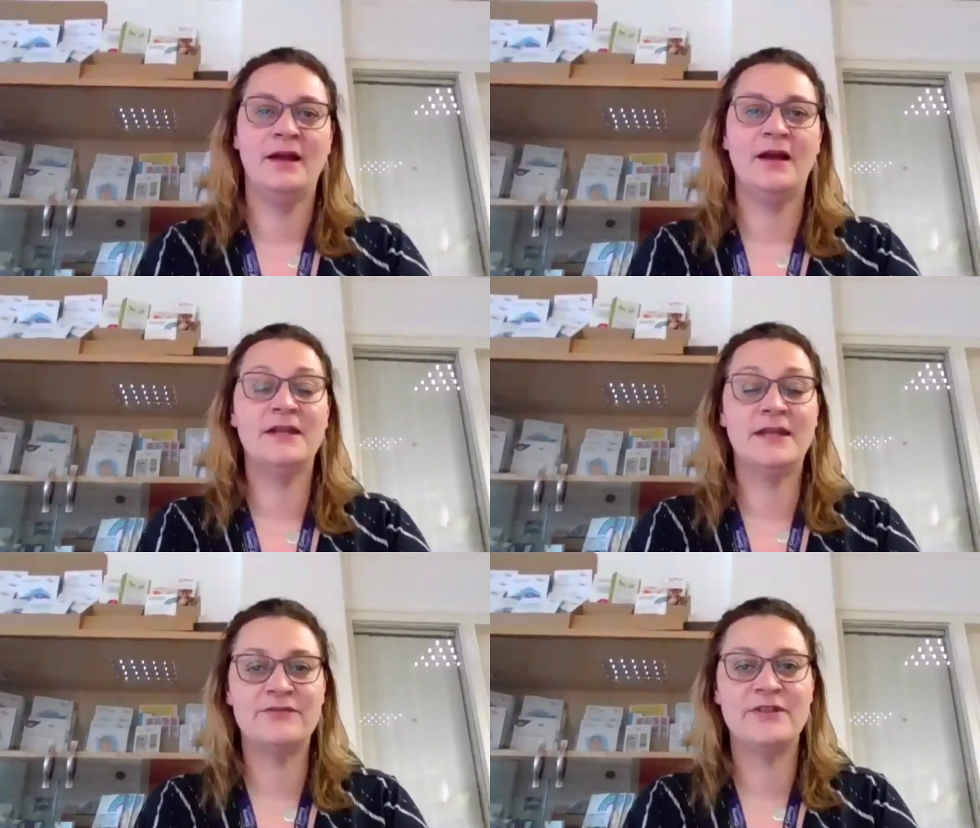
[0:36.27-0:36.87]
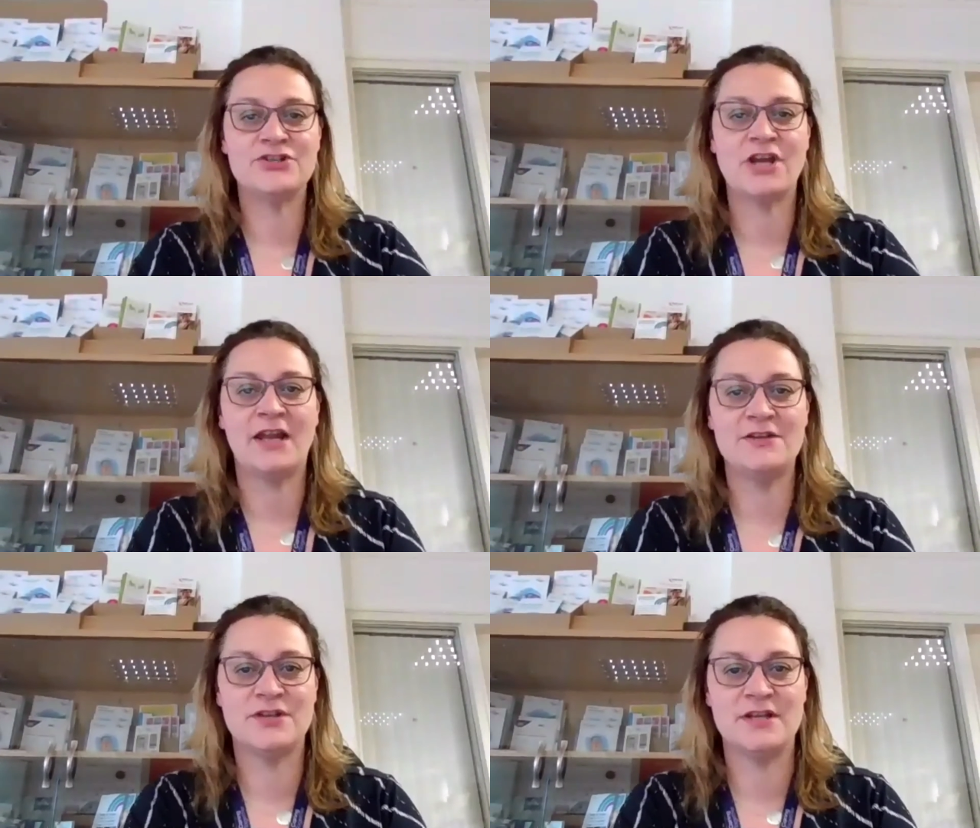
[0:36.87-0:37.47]
And given the
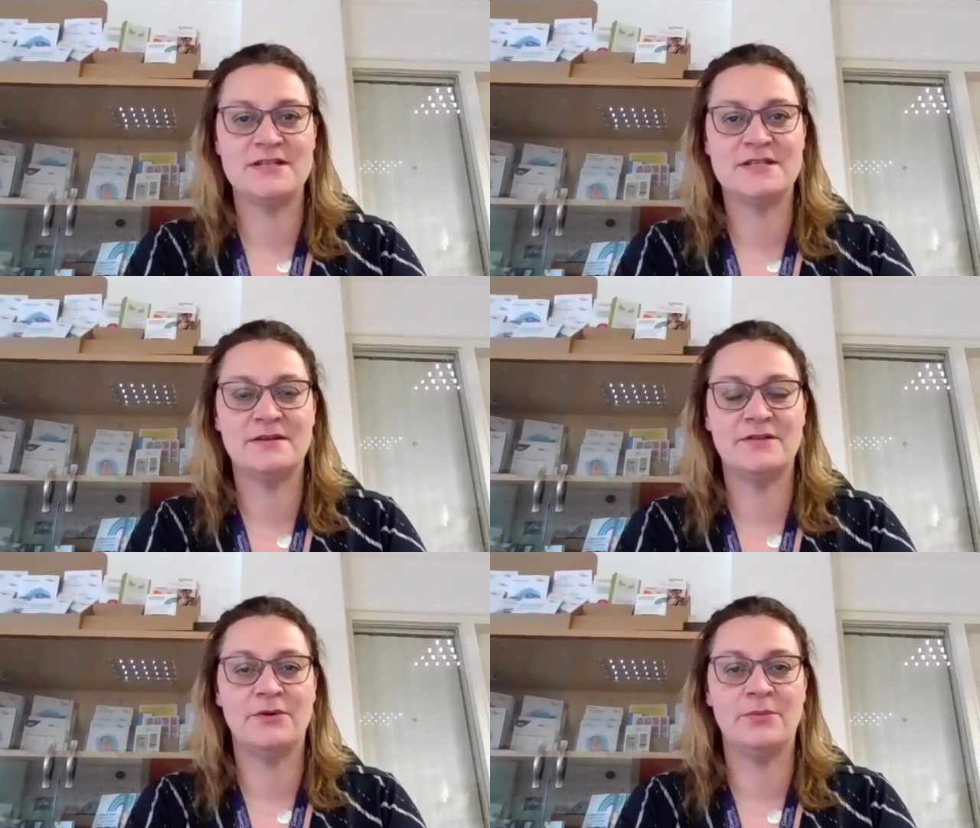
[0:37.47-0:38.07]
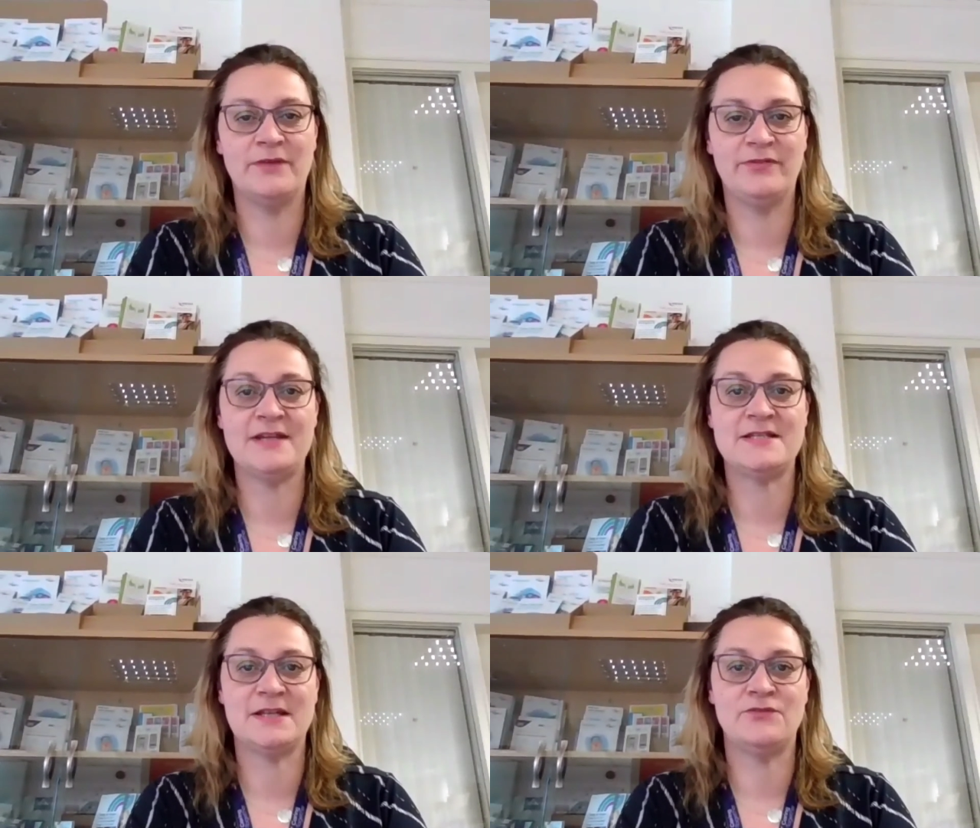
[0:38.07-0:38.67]
challenges that we're
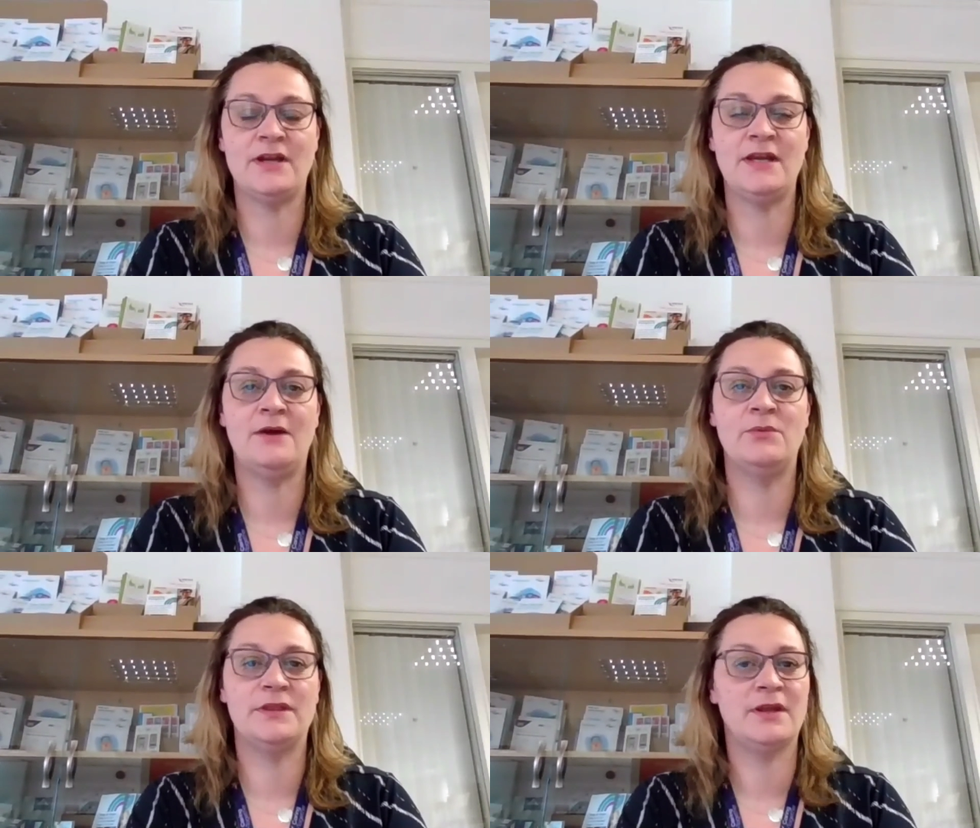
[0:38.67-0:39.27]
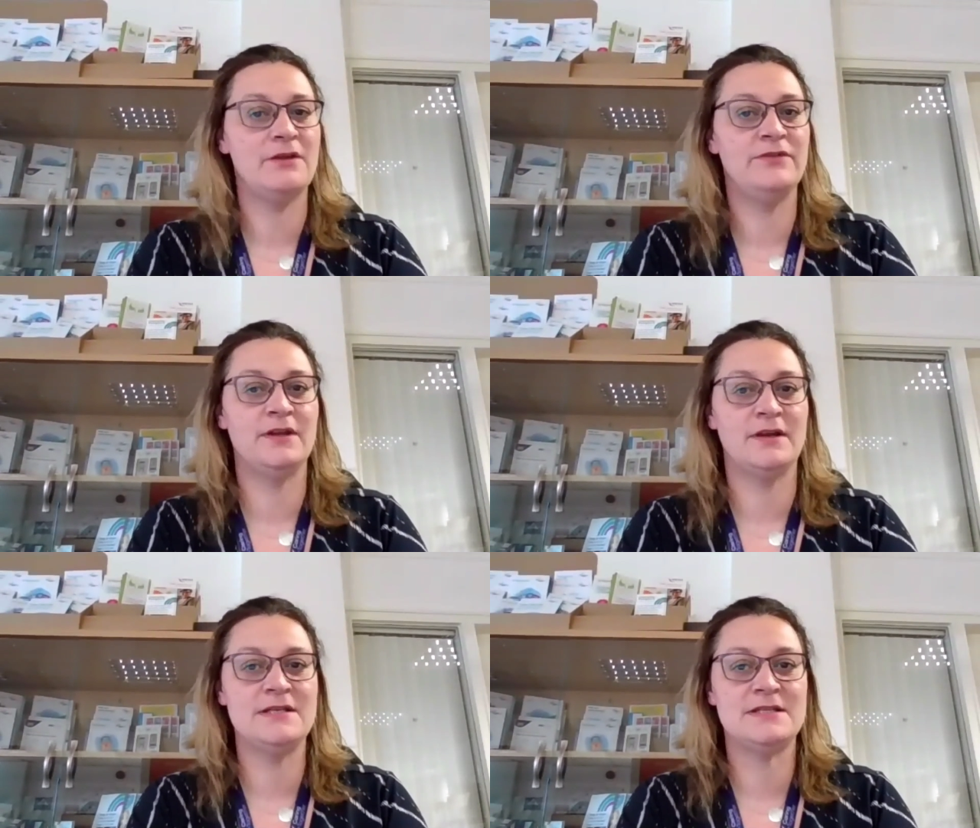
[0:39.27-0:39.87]
facing right now with
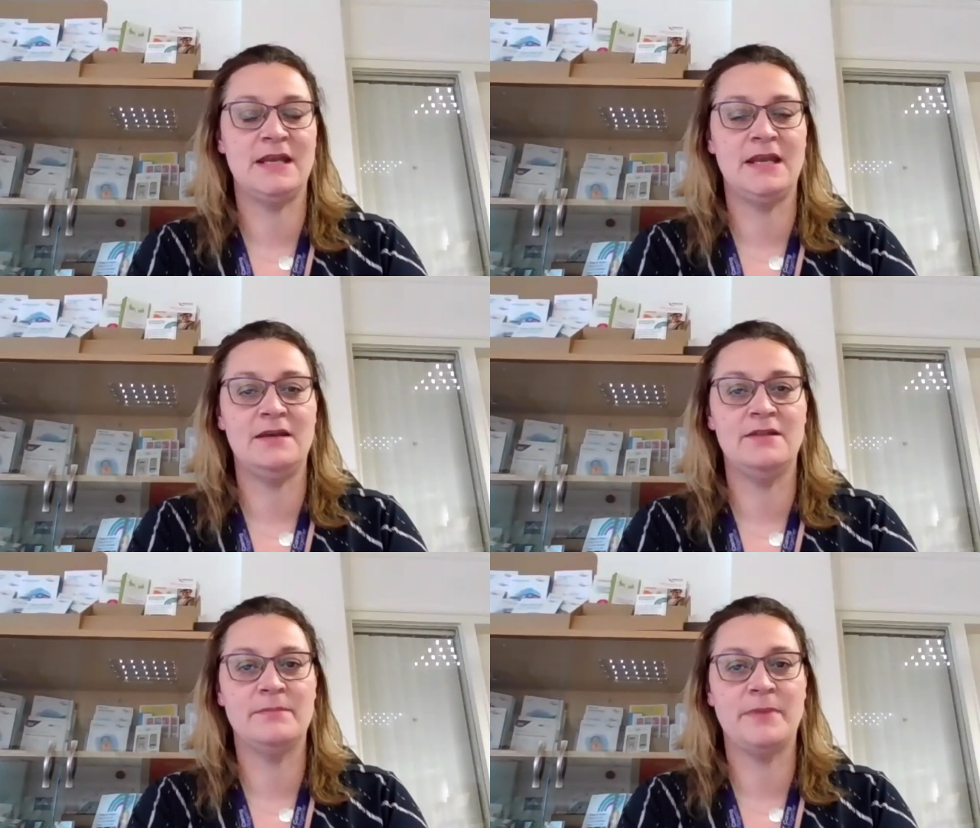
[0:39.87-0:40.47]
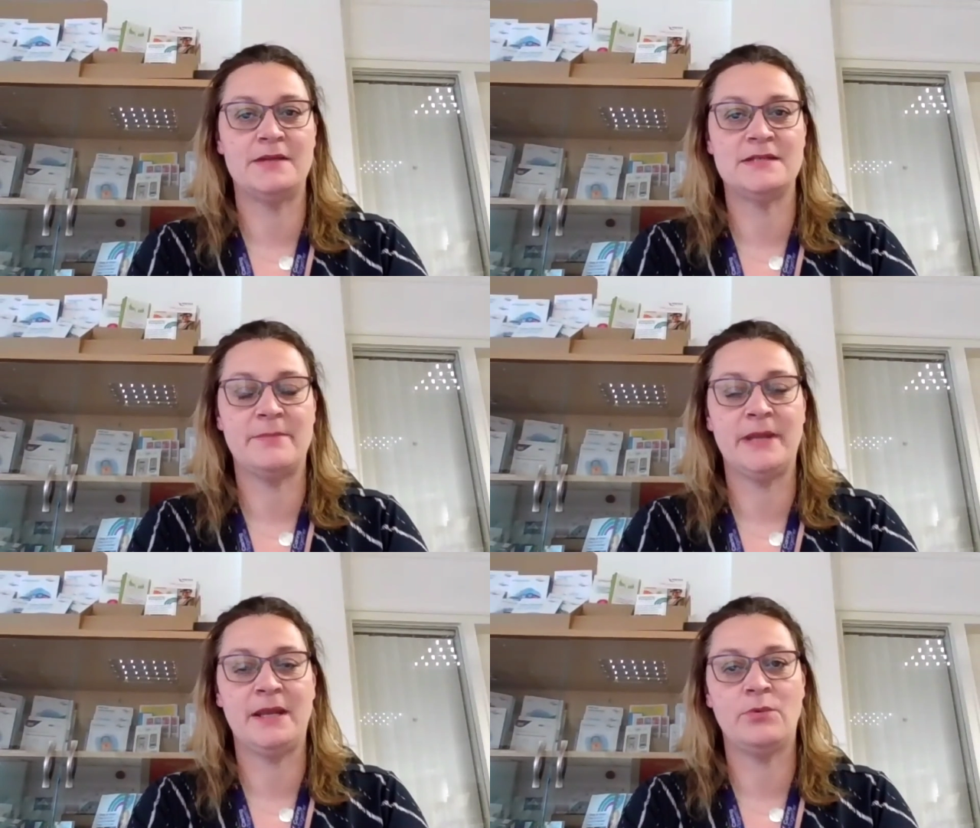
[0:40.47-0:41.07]
COVID-19 and the
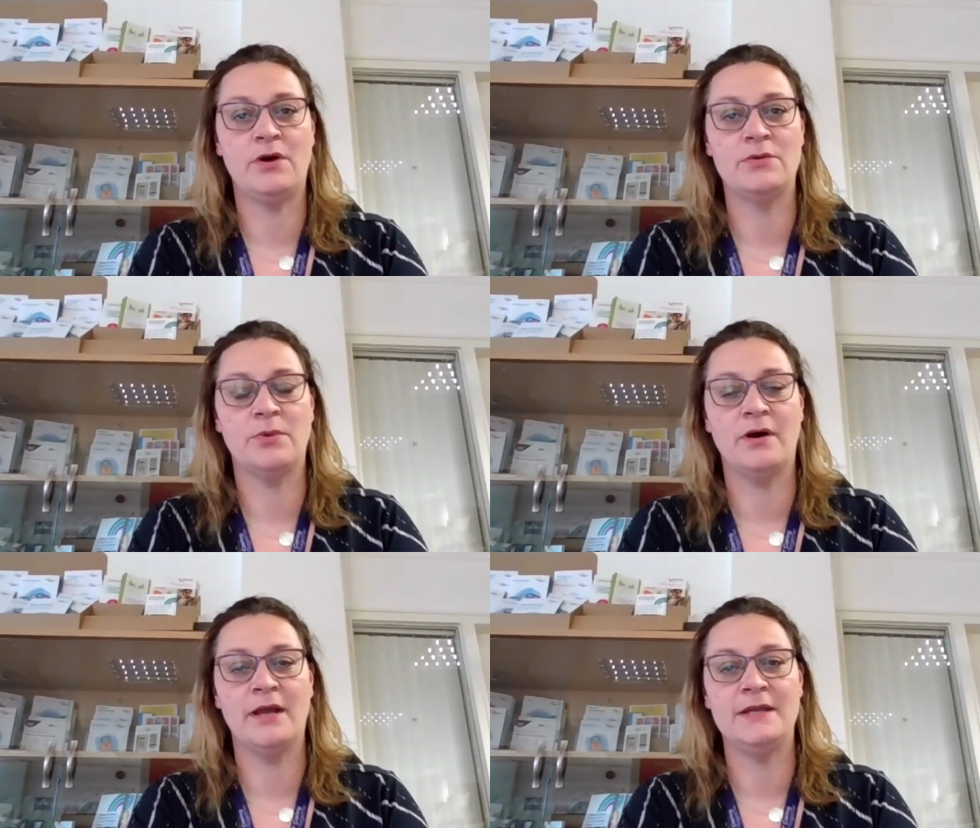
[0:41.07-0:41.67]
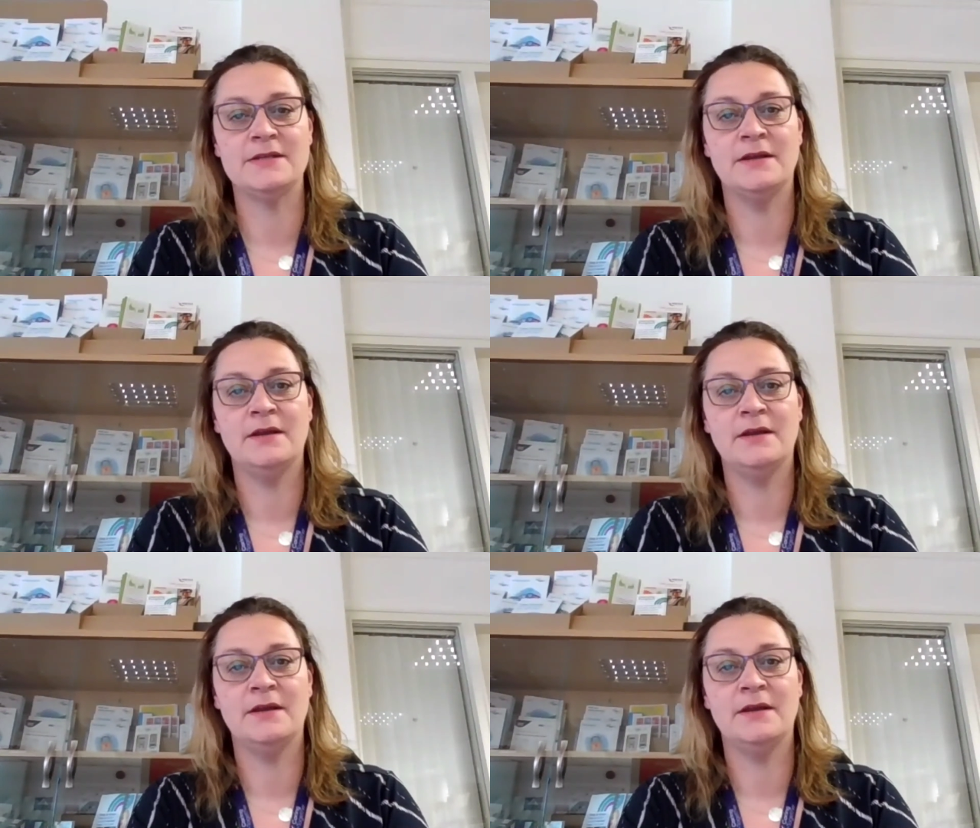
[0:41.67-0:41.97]
pandemic worldwide,